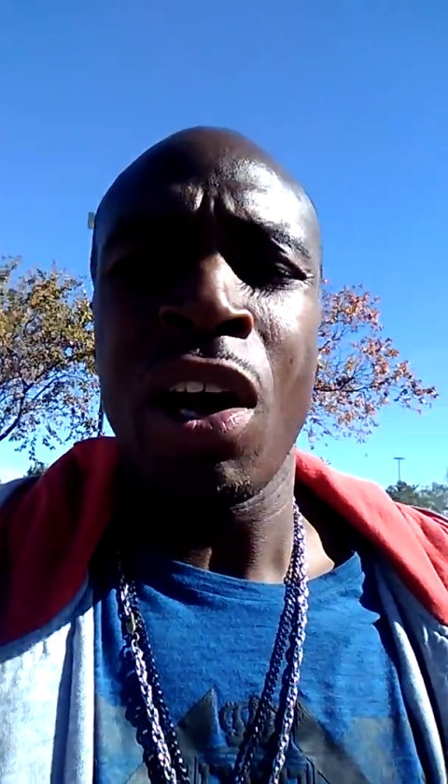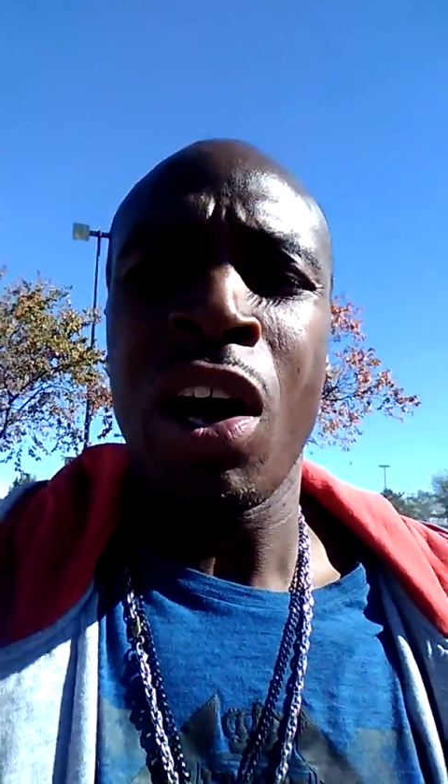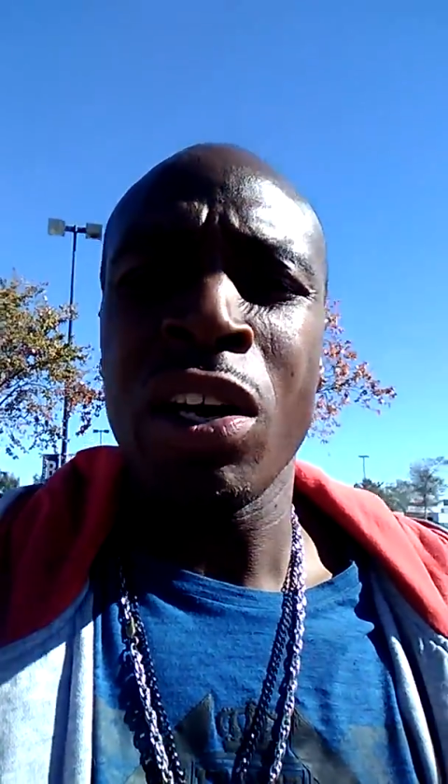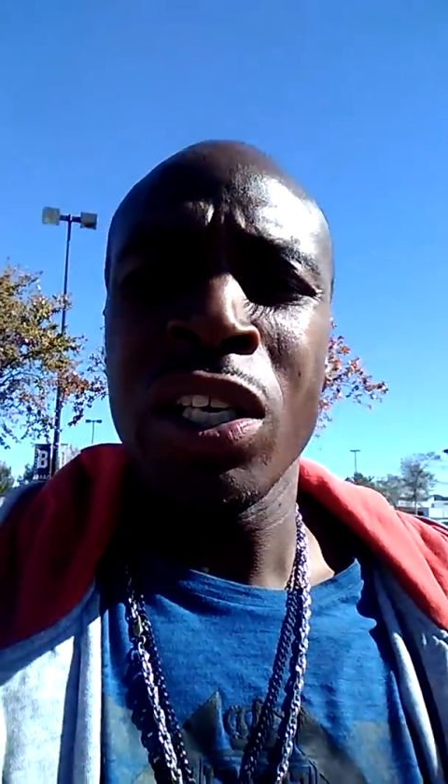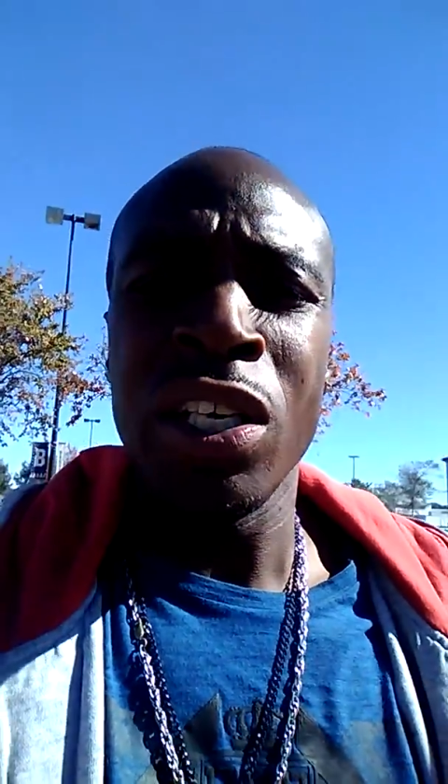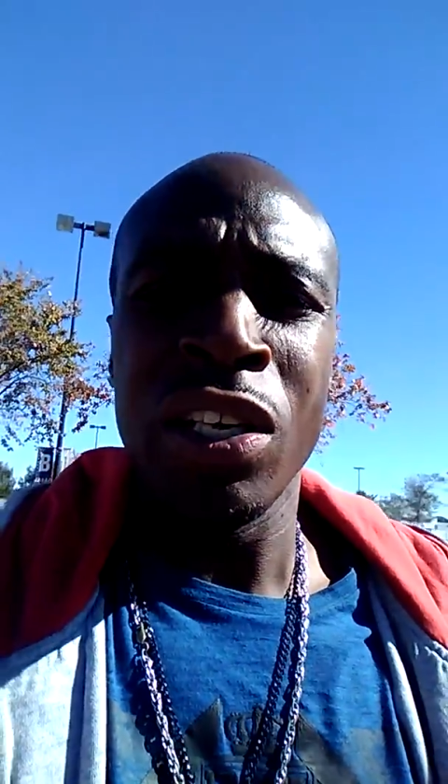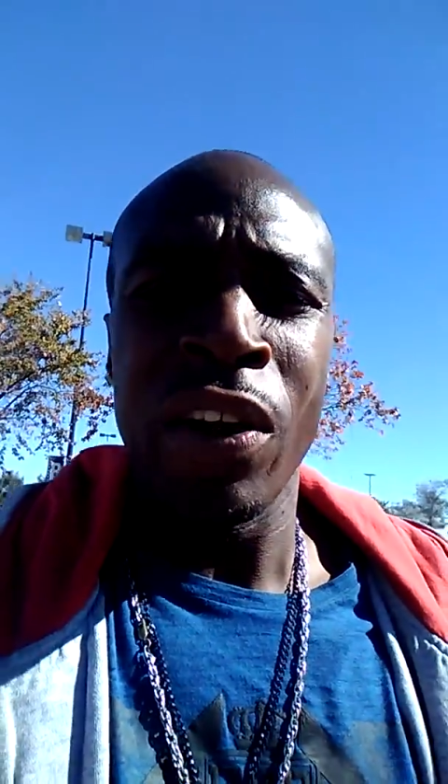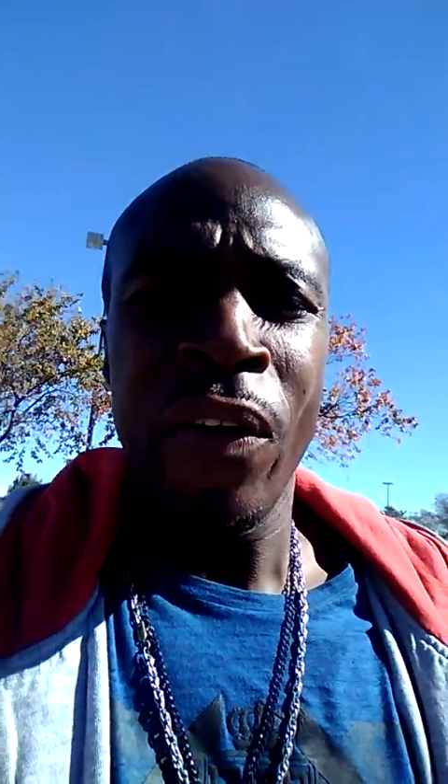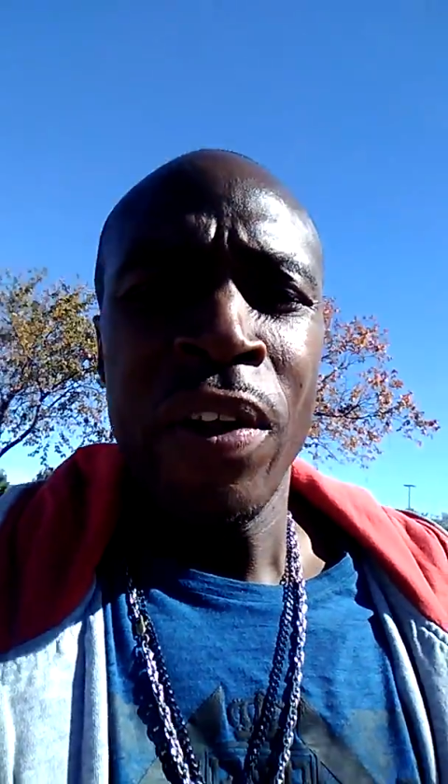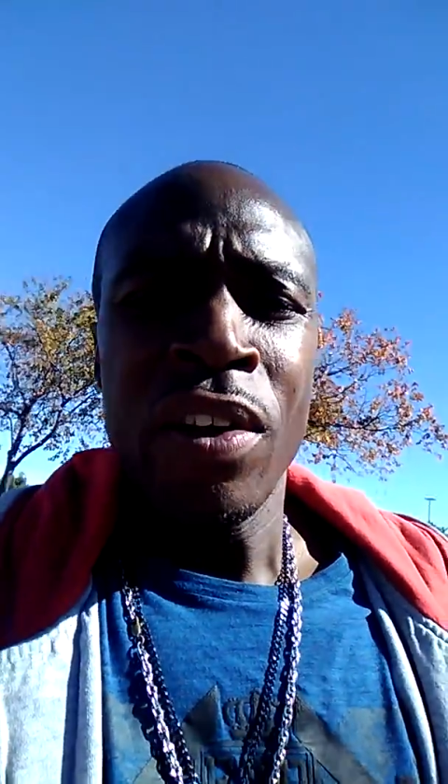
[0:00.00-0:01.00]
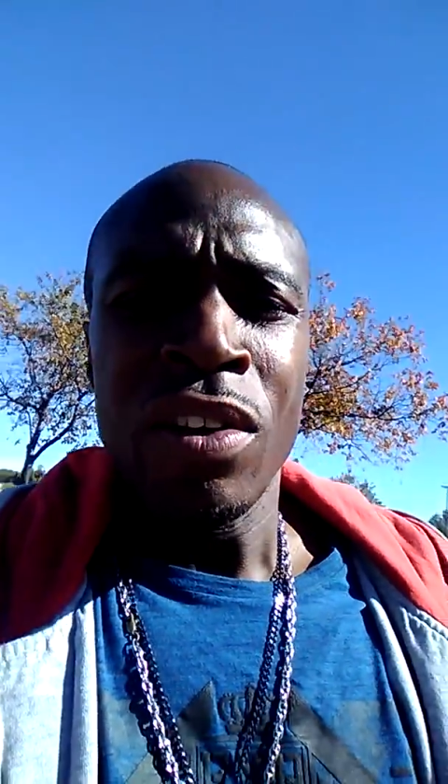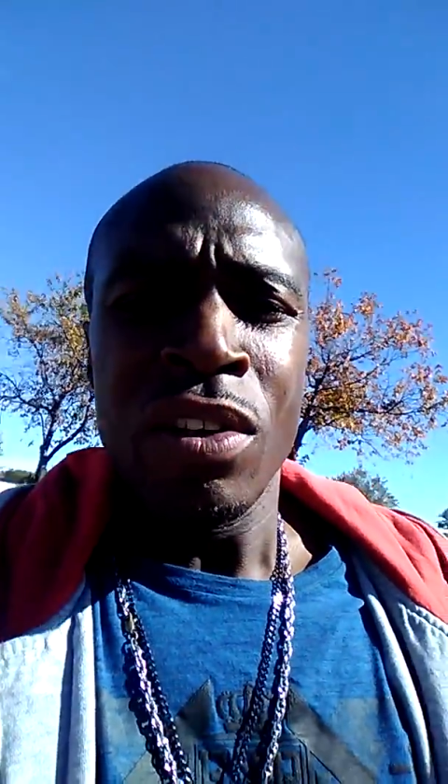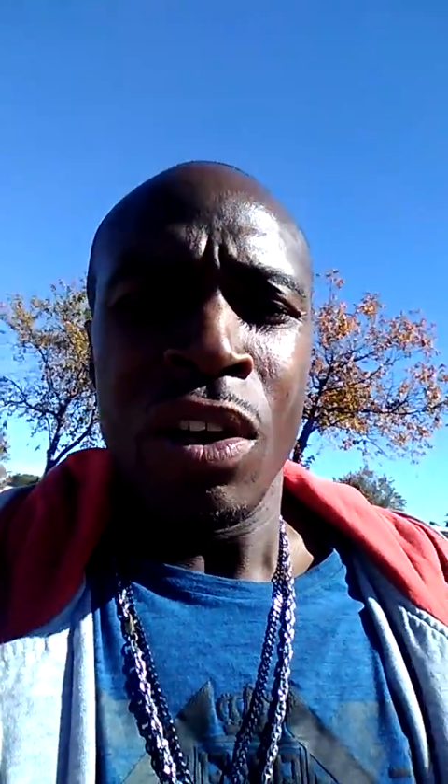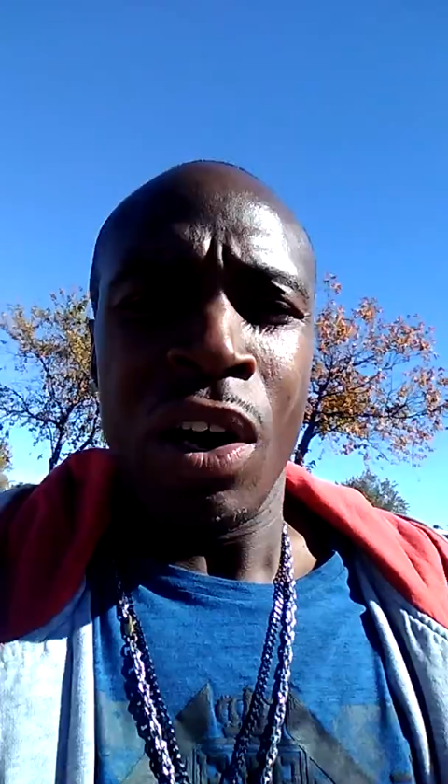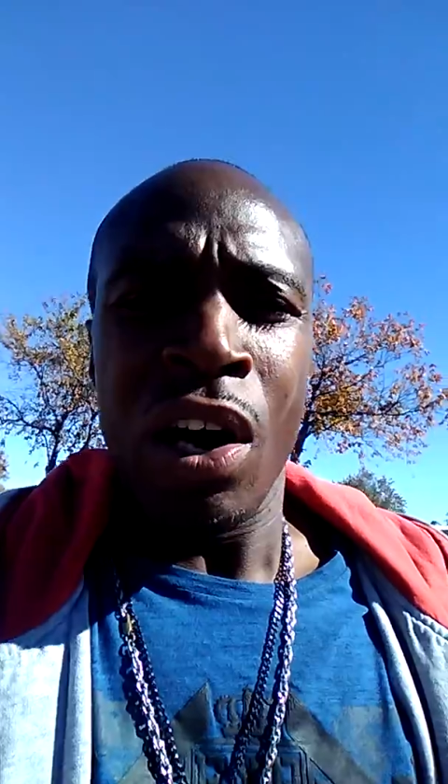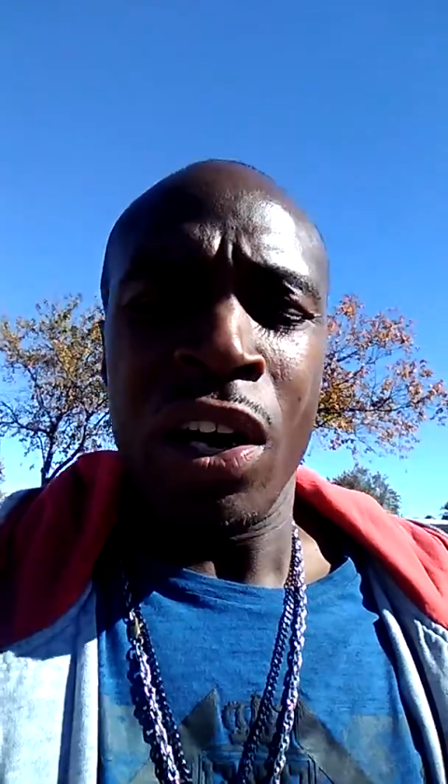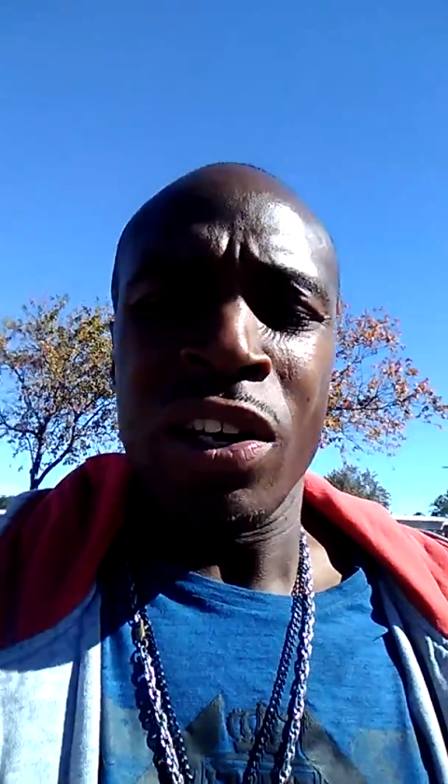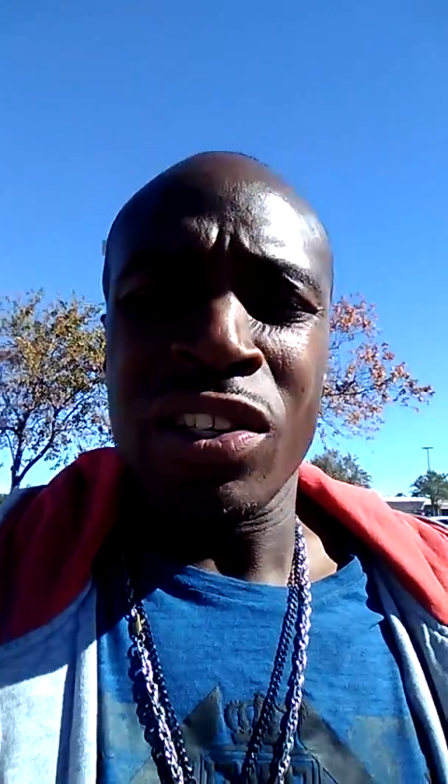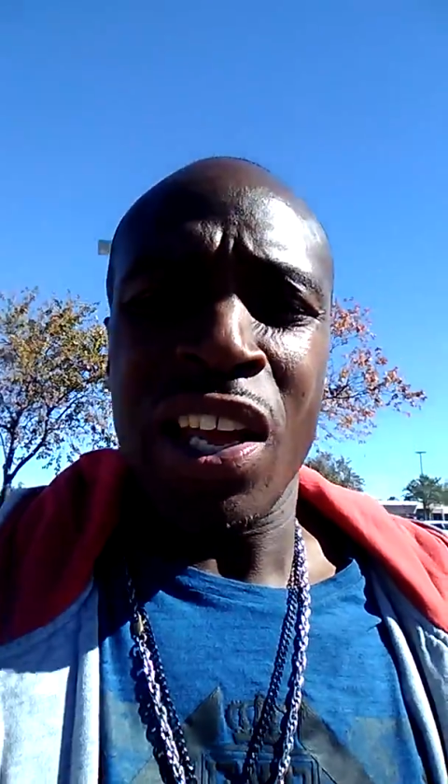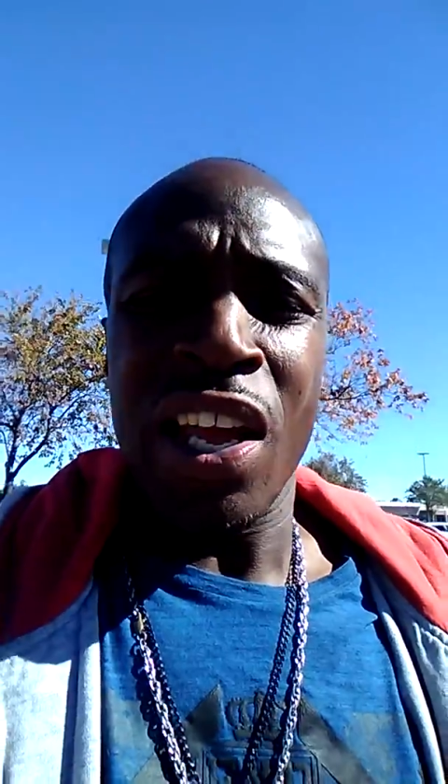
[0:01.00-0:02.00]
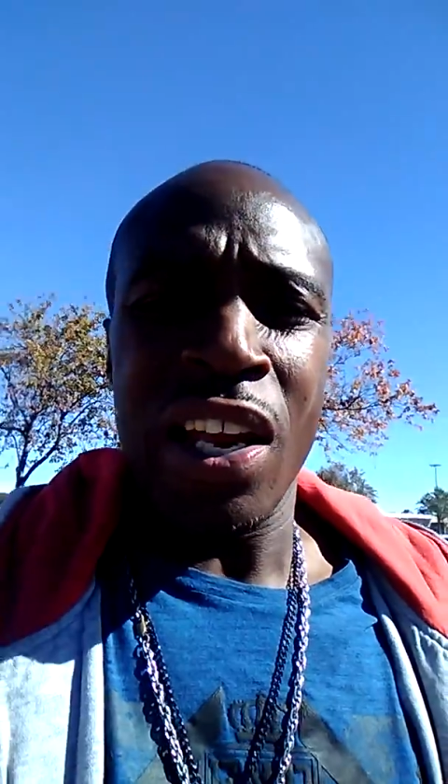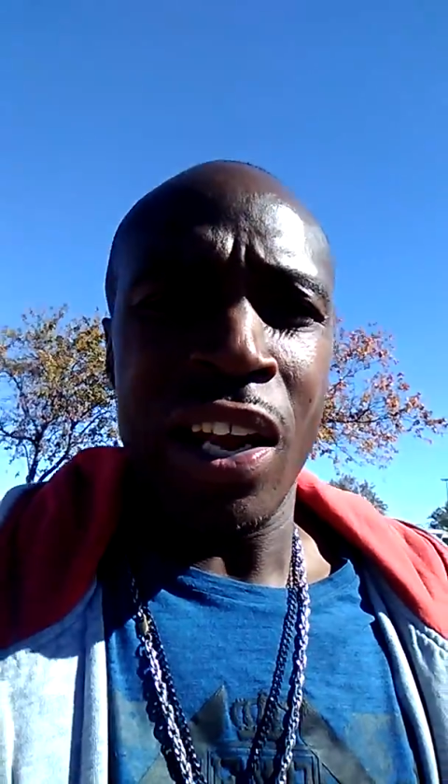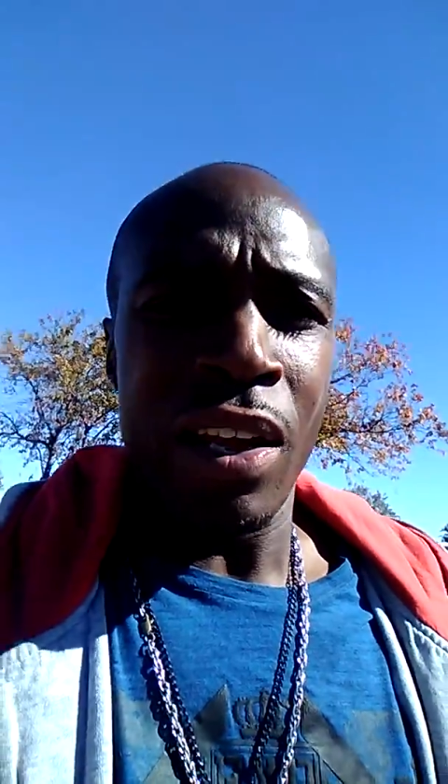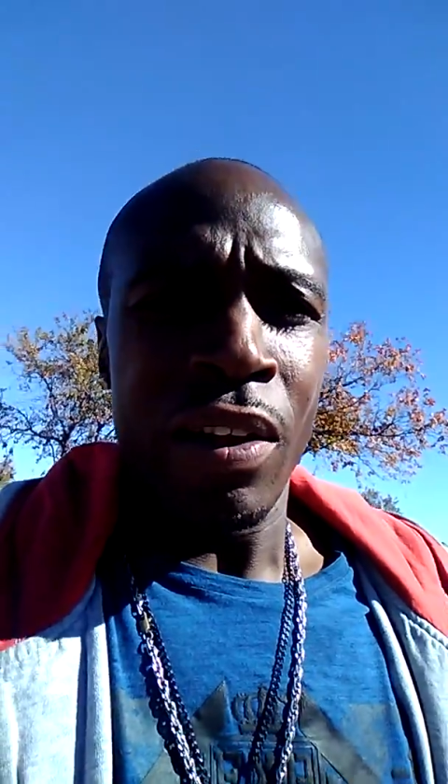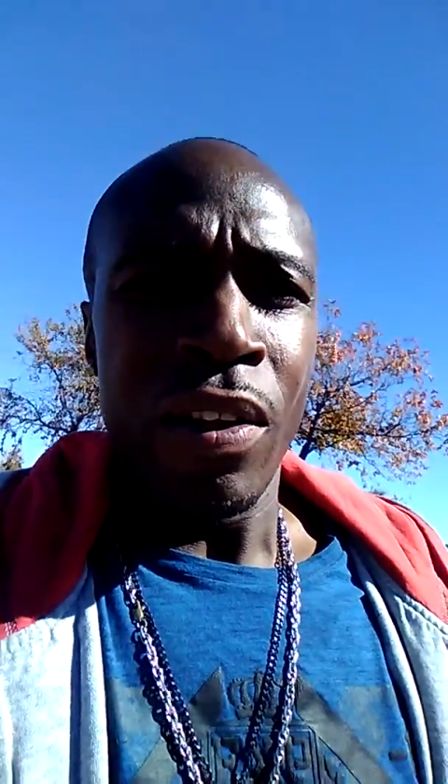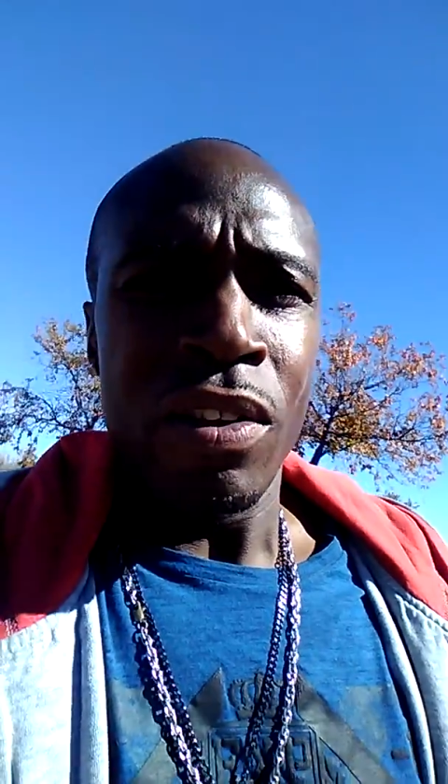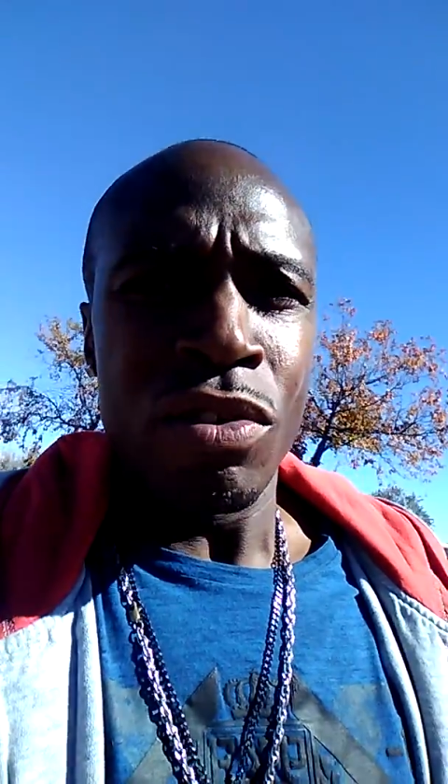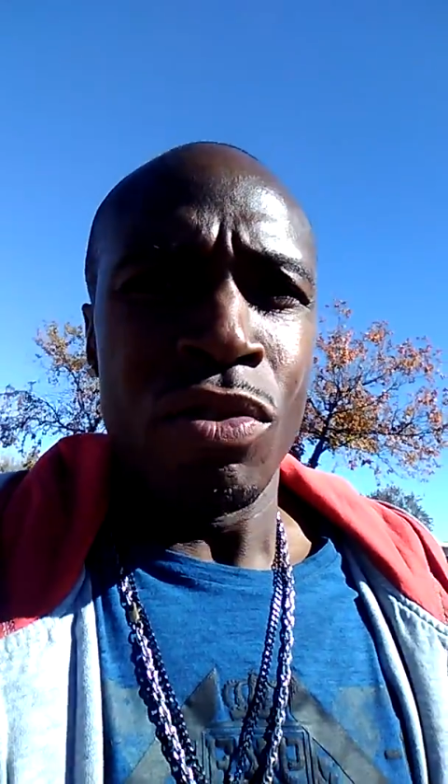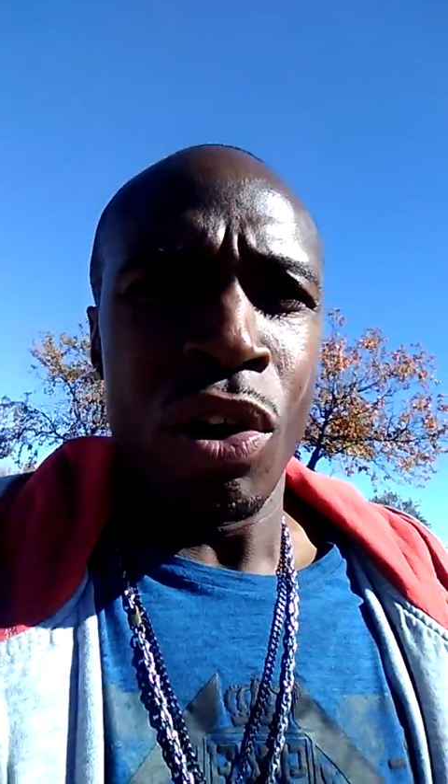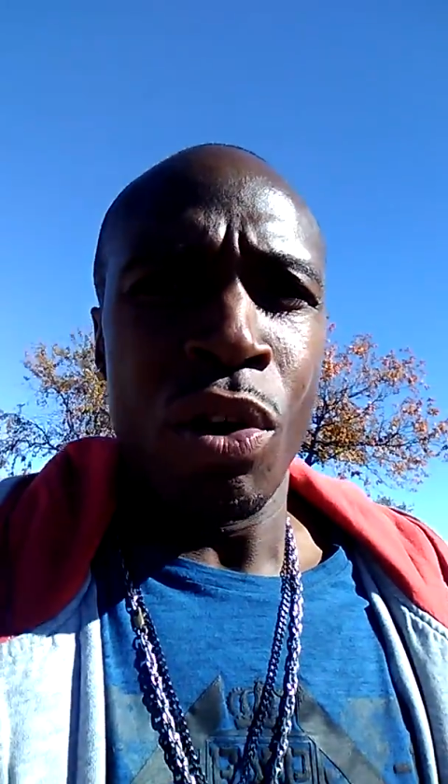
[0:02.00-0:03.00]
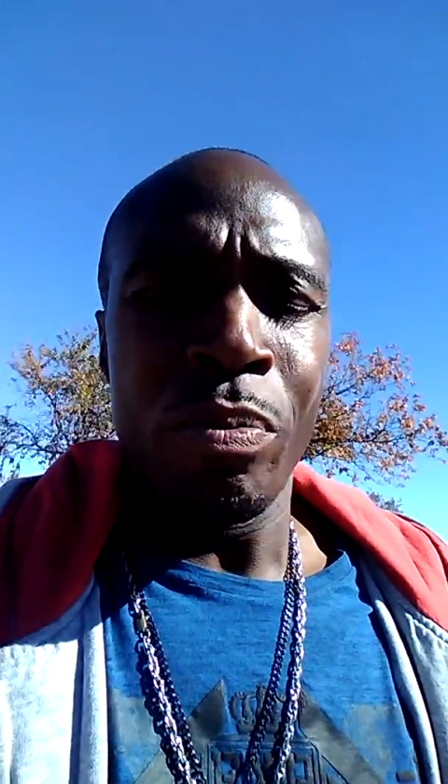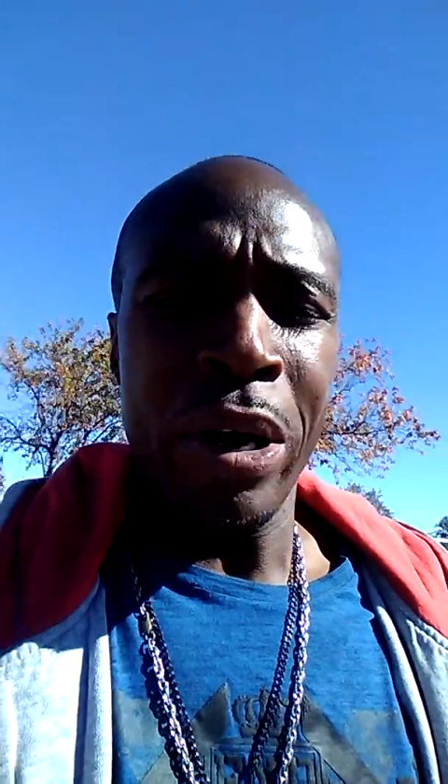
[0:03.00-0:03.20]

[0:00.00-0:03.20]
Y'all need to uh, understand that, you know.